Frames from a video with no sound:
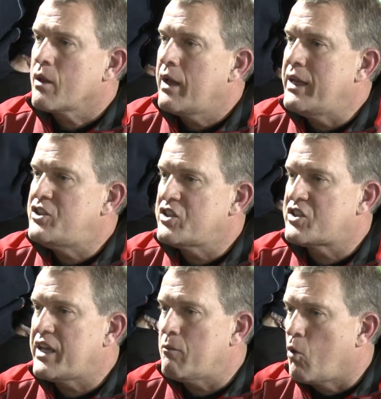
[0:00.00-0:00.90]
and
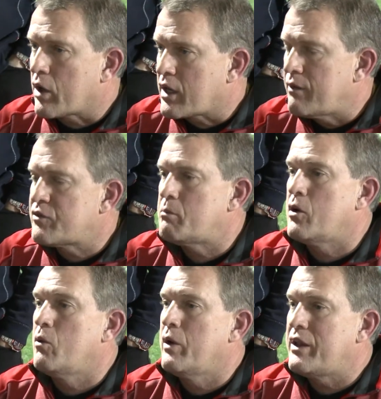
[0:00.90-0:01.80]
just get more
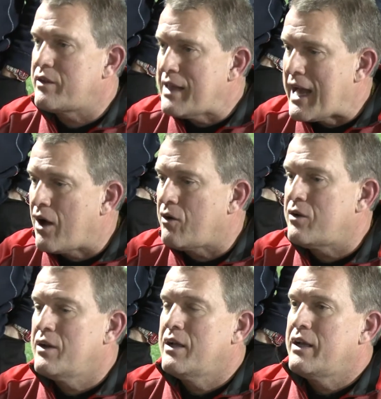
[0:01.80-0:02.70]
comfortable with now
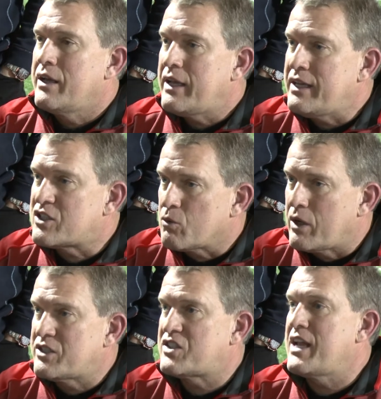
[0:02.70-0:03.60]
he's the
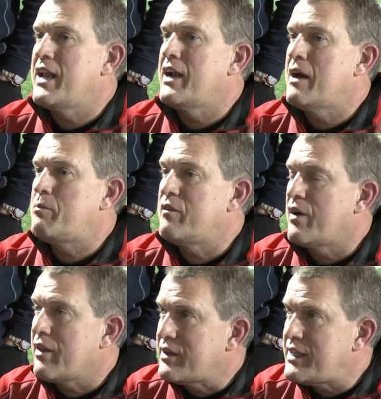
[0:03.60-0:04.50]
one standing up in
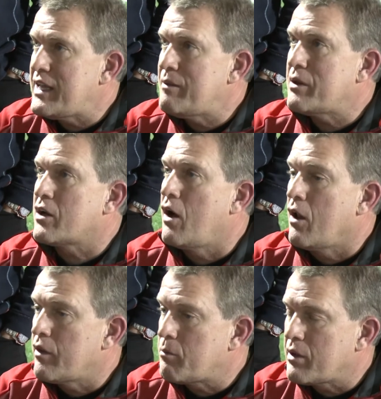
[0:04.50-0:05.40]
front of the team and
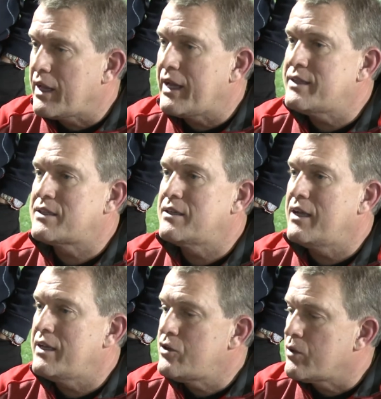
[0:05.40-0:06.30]
calling the plays and,
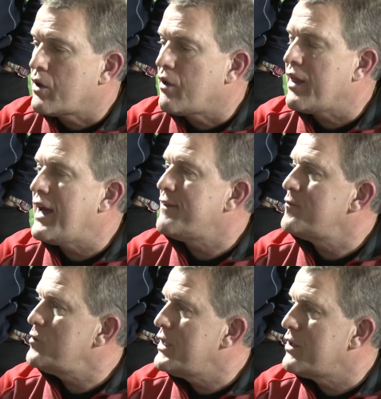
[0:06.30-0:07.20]
and doing all that.
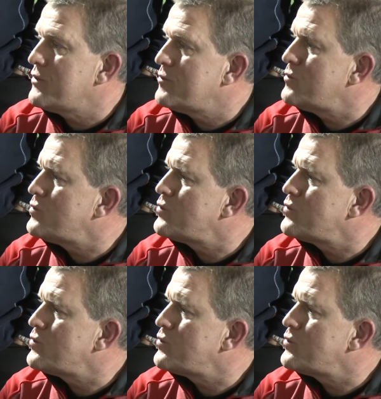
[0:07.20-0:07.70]
You how, know, how